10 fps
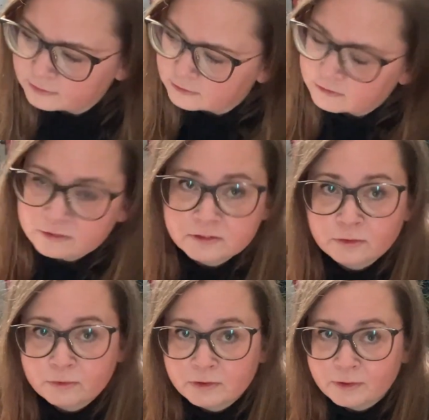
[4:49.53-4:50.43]

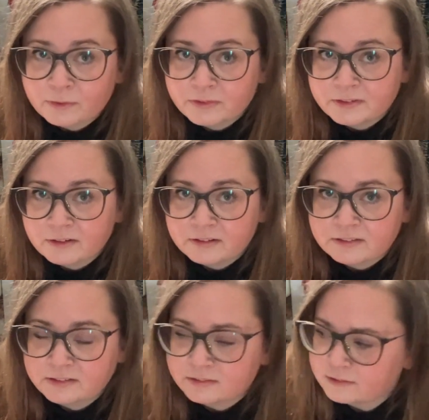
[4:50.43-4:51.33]
Song of the Dark
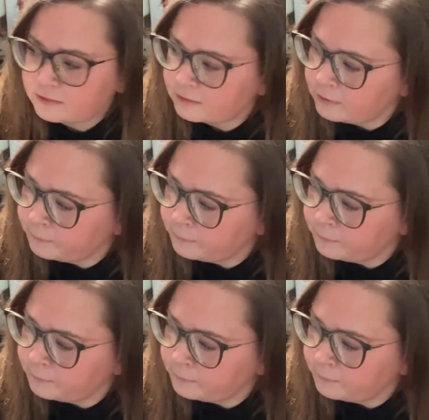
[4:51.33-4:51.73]
Crystal,